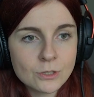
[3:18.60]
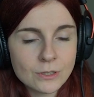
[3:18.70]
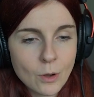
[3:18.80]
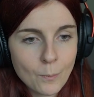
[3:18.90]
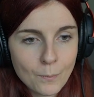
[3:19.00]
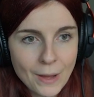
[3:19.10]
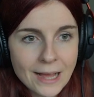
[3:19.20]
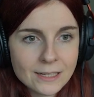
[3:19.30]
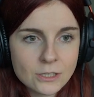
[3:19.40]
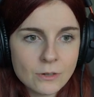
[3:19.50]
to go
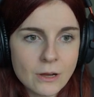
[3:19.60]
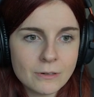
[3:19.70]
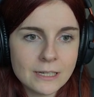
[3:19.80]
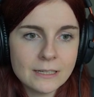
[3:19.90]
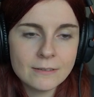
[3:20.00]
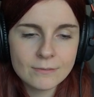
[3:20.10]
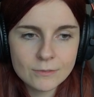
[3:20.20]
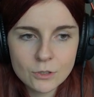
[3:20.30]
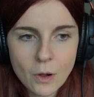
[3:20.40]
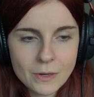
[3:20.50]
back to our
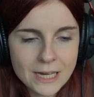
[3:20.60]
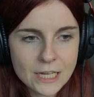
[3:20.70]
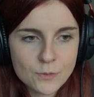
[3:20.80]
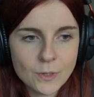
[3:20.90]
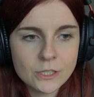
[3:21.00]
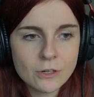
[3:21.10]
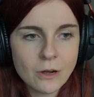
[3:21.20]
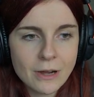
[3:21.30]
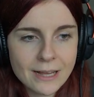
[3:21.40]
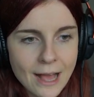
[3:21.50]
dashboard, to
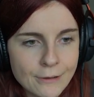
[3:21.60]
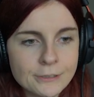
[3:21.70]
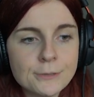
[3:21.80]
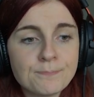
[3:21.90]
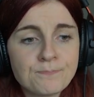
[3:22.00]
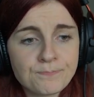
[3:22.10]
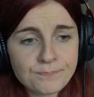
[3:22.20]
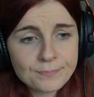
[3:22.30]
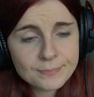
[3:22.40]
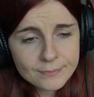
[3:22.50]
our account.
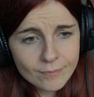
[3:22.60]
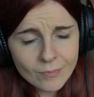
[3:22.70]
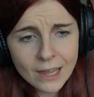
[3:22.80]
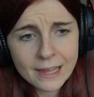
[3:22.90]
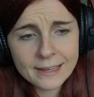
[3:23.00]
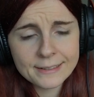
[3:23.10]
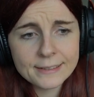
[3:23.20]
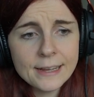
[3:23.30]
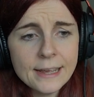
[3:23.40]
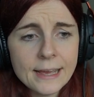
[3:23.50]
And
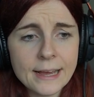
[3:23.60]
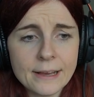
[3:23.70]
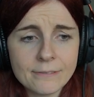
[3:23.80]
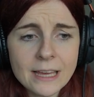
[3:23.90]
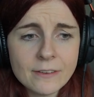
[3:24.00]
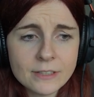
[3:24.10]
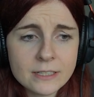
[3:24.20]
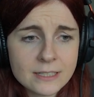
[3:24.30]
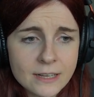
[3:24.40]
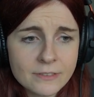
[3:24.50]
we have
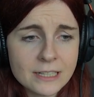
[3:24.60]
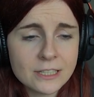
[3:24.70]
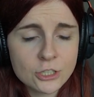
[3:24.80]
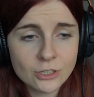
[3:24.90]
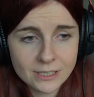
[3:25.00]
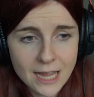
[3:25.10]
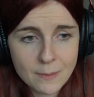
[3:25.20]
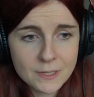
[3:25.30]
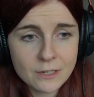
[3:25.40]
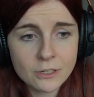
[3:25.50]
here several additional
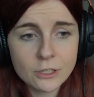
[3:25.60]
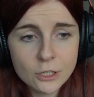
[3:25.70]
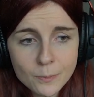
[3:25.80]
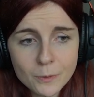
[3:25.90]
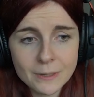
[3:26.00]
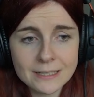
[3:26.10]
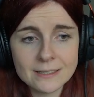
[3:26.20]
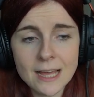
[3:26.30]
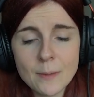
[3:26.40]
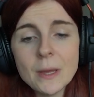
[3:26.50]
tabs. Now, the
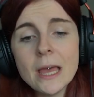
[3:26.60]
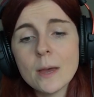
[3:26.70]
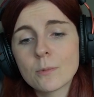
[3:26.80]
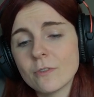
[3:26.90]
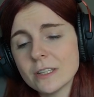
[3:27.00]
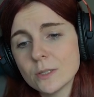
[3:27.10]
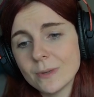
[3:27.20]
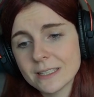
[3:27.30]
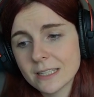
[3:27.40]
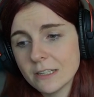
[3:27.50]
KubeQuest tab provides you
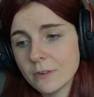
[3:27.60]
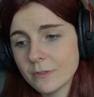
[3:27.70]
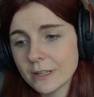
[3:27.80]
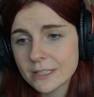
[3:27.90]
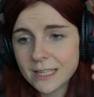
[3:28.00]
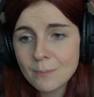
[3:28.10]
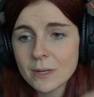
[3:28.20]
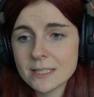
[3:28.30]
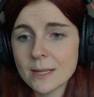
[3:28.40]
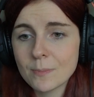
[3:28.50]
basically with a
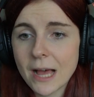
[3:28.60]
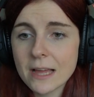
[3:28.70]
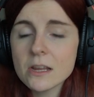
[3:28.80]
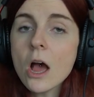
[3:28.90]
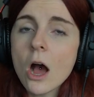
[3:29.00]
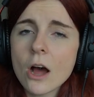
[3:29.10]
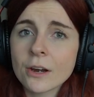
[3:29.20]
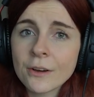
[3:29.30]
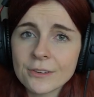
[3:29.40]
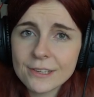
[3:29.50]
step-by-step guide
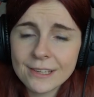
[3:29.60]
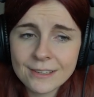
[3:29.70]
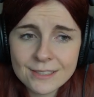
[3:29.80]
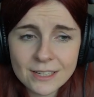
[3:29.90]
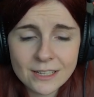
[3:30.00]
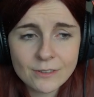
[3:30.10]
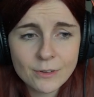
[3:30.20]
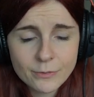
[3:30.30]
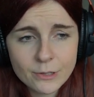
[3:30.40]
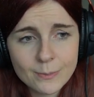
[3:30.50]
on how you can get started
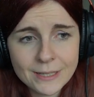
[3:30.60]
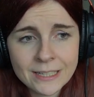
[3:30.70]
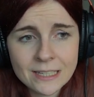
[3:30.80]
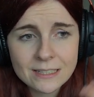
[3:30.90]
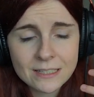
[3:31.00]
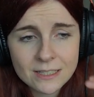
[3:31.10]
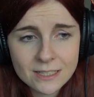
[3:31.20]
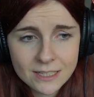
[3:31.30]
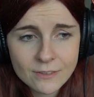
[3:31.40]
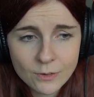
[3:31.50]
with Kubernetes and
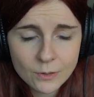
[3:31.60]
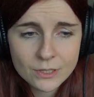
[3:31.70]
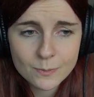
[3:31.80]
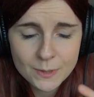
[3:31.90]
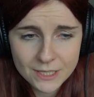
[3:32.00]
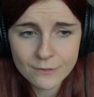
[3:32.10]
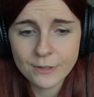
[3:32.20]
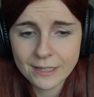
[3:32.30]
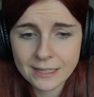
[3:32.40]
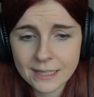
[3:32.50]
Civo
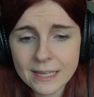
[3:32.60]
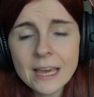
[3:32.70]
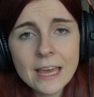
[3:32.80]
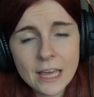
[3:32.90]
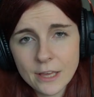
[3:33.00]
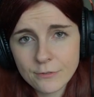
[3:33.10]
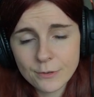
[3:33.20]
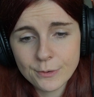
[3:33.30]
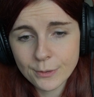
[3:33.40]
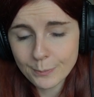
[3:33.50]
specifically.
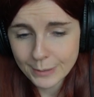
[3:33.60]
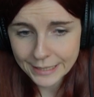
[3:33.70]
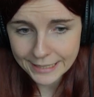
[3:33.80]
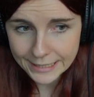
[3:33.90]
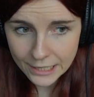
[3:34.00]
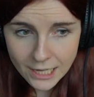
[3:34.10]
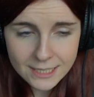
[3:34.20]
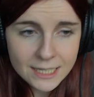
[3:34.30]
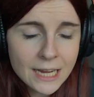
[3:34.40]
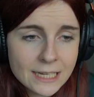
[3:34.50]
If you're completely
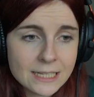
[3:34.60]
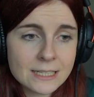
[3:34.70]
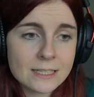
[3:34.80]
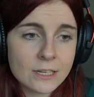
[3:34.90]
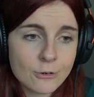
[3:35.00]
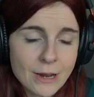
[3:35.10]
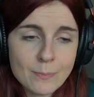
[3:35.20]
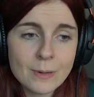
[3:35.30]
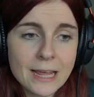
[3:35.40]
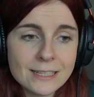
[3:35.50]
lost, this is a
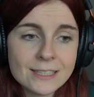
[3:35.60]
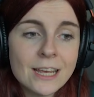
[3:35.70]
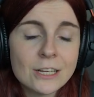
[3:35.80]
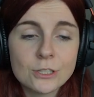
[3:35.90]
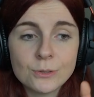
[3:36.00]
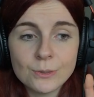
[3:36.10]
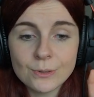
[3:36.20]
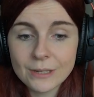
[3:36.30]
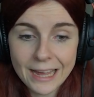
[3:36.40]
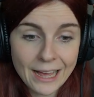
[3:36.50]
great place
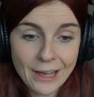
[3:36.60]
to